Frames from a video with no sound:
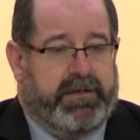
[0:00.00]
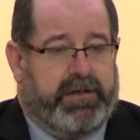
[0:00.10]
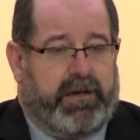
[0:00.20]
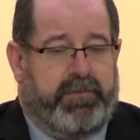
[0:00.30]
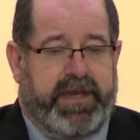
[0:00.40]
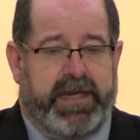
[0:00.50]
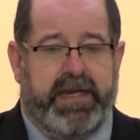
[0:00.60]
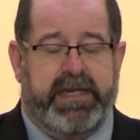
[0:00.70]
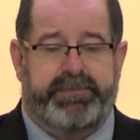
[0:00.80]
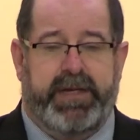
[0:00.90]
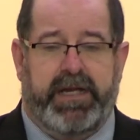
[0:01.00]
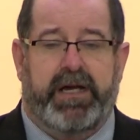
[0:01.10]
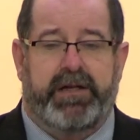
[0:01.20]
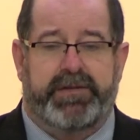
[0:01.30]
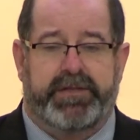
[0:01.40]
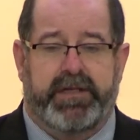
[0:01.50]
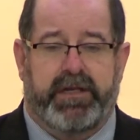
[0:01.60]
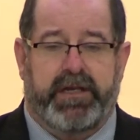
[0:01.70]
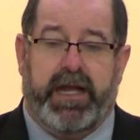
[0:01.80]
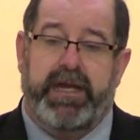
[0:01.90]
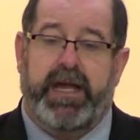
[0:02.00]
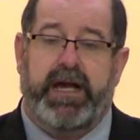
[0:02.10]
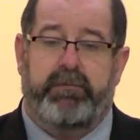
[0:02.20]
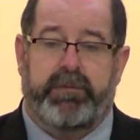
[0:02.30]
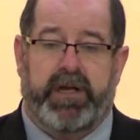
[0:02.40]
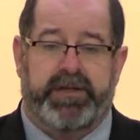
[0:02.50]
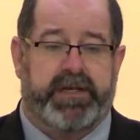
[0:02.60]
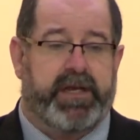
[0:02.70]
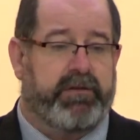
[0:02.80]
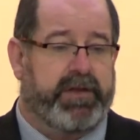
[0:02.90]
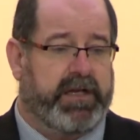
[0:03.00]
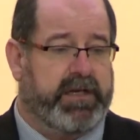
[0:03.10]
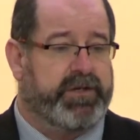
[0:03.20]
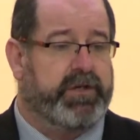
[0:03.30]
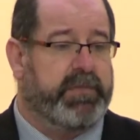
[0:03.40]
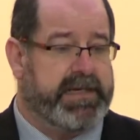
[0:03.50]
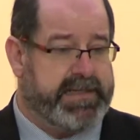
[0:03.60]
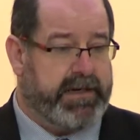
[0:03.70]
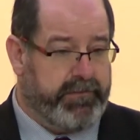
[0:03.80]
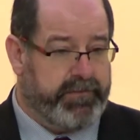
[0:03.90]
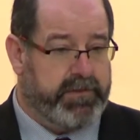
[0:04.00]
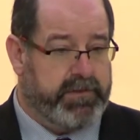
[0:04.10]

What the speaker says: I'm thinking it's because, can you help me? Because I don't think I could do it myself.